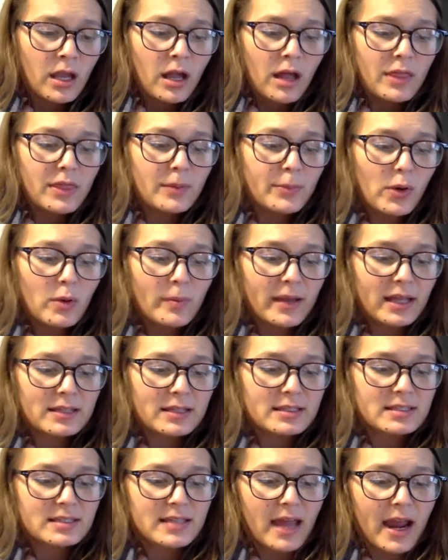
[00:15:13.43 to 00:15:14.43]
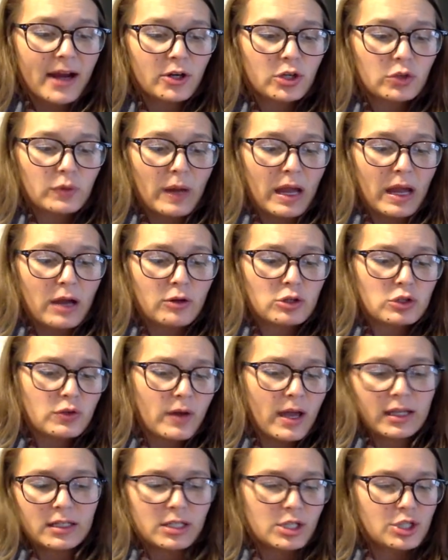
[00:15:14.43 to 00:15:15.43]
The bullman staggered around,
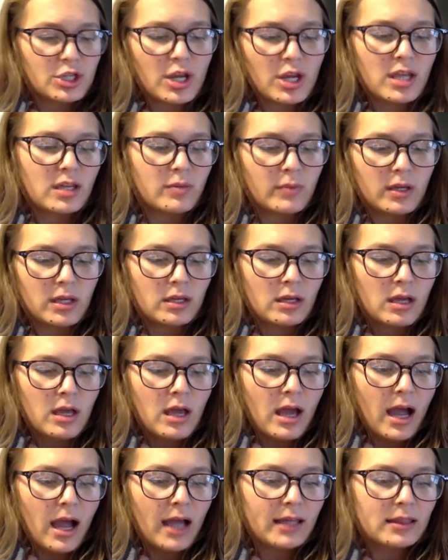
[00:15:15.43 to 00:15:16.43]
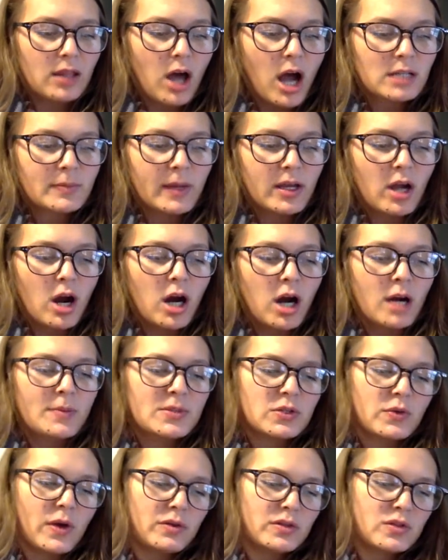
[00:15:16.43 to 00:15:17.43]
trying to shake me. I locked my arms
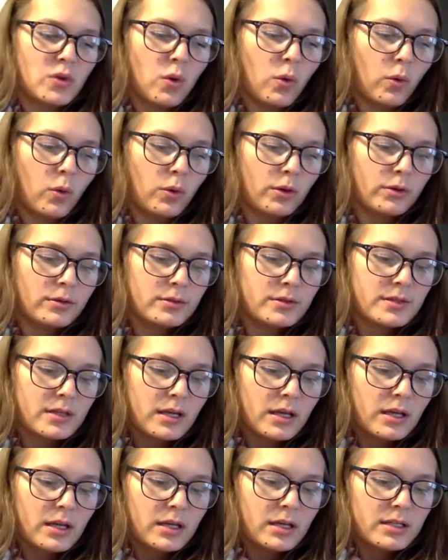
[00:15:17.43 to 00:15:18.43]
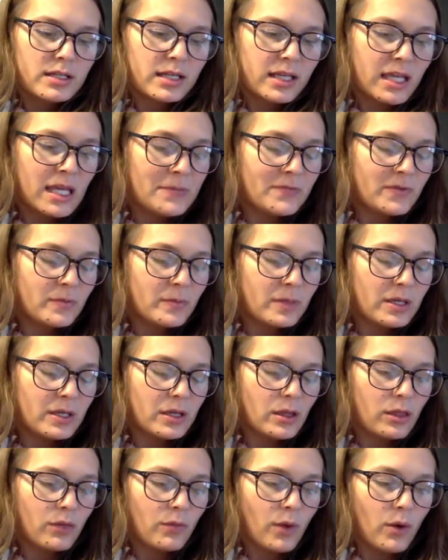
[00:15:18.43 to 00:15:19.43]
around his horns to keep from being
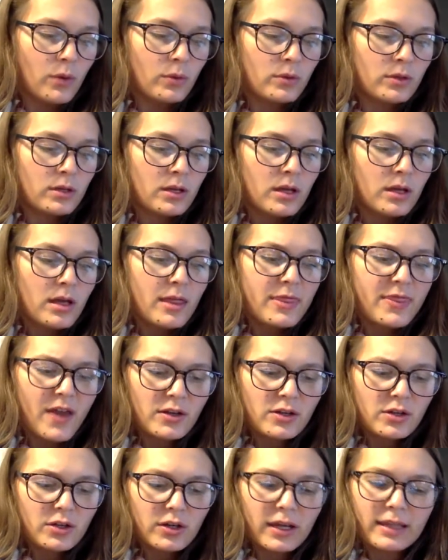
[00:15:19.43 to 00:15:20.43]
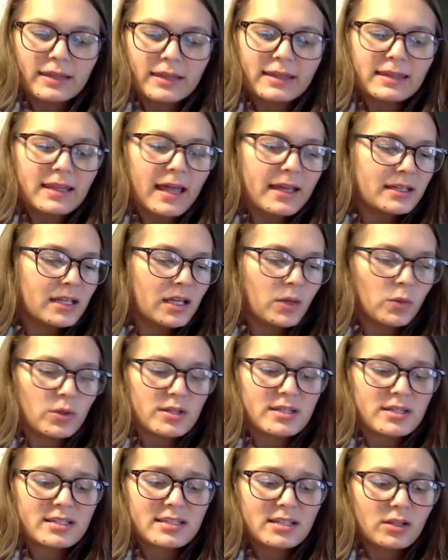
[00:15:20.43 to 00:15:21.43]
thrown. Thunder and lightning were
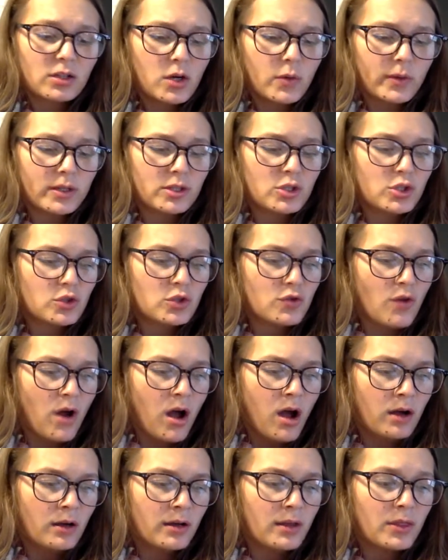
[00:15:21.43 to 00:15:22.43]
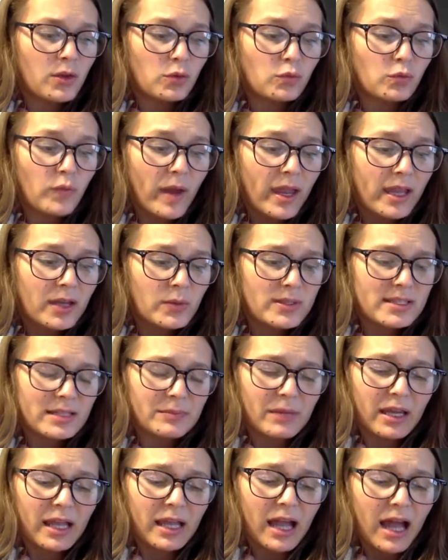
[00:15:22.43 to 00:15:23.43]
still going strong. The rain was in
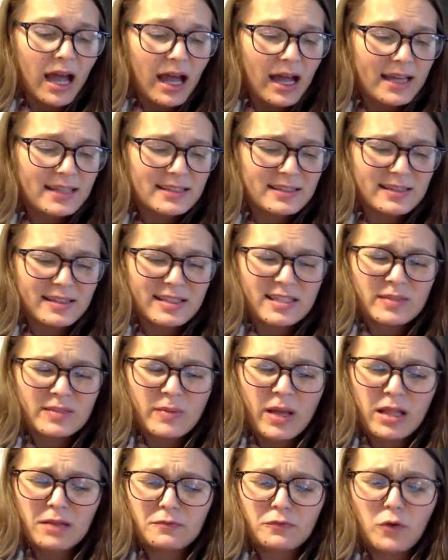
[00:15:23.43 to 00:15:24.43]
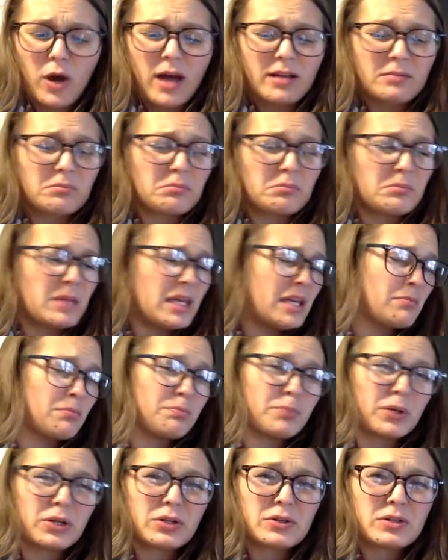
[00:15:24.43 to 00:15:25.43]
my eyes. The smell of rotten meat
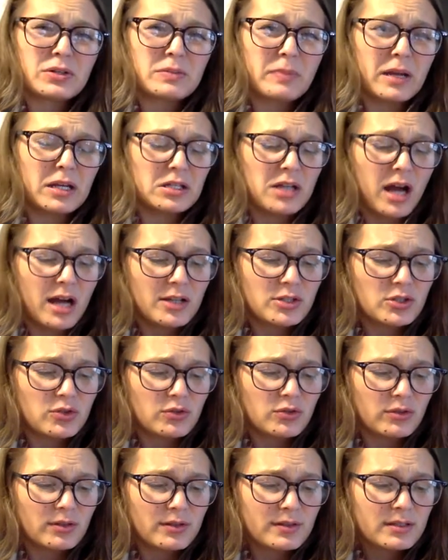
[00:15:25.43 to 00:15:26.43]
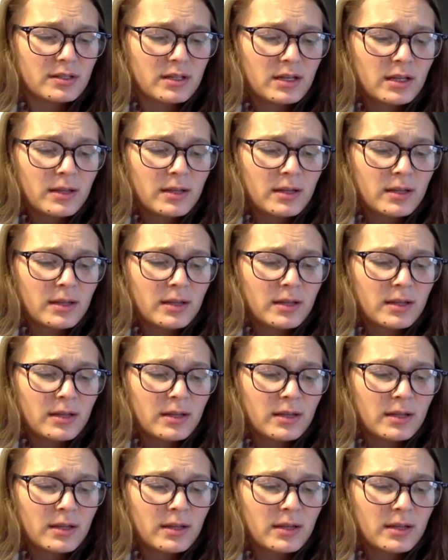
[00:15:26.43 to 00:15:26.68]
burned my nostrils.